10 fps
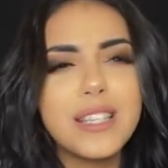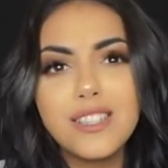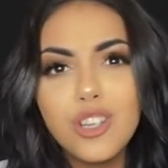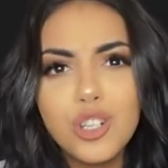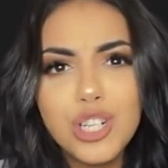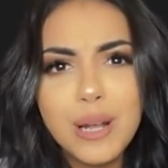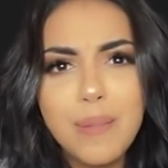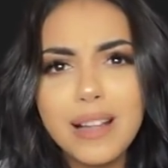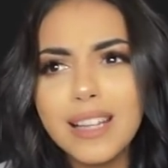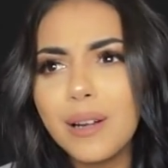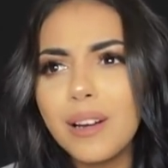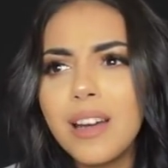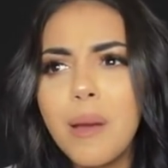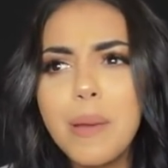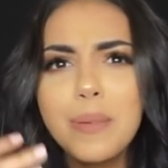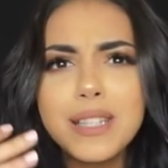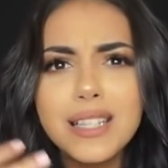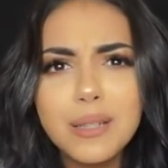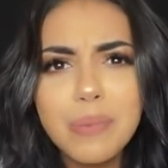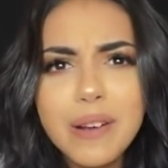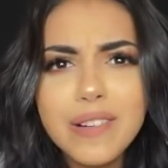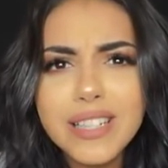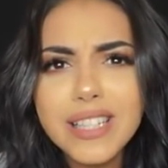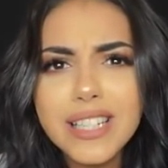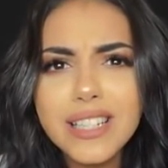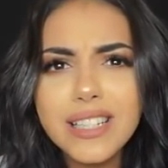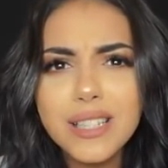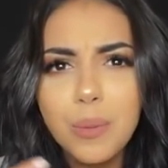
searching about like people's experiences,